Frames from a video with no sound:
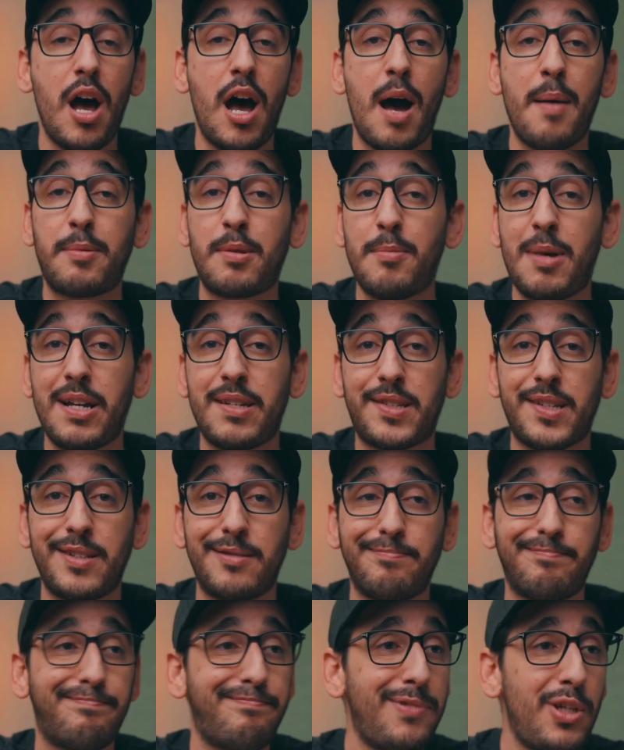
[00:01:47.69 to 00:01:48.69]

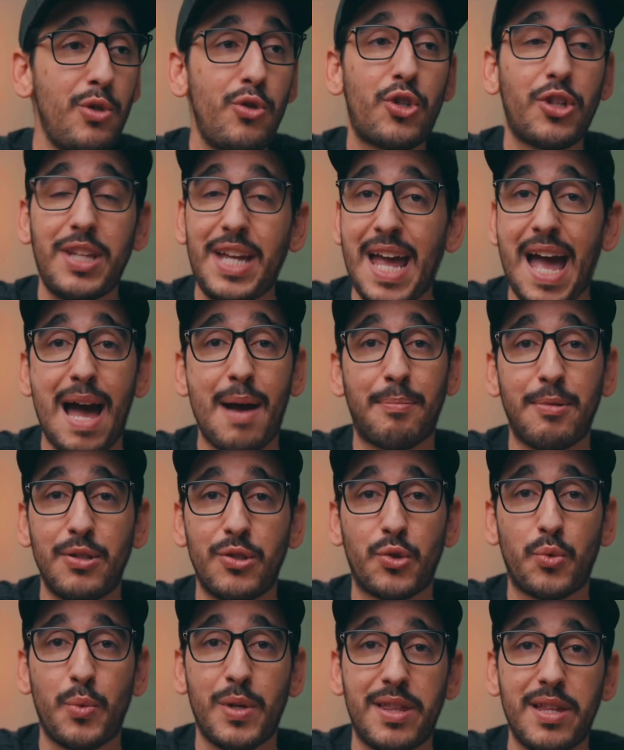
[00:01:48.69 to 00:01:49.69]
optimizing usually
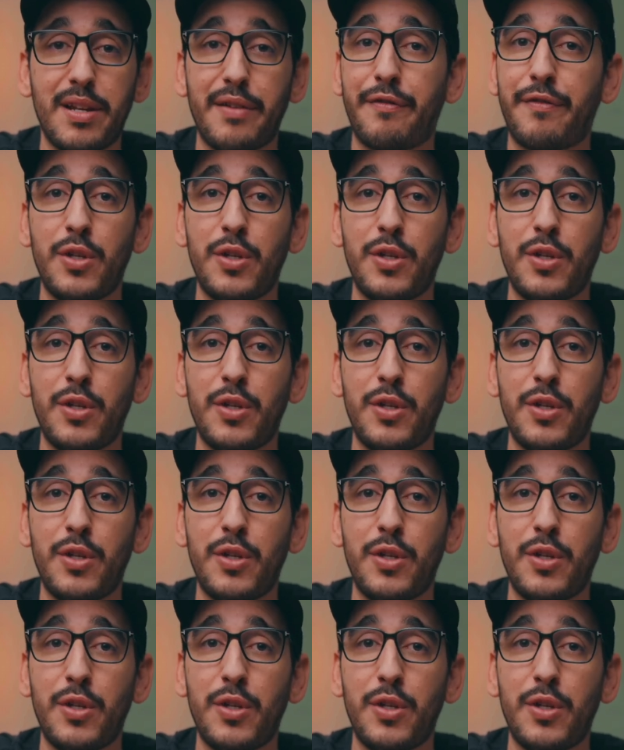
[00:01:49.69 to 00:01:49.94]
happens within a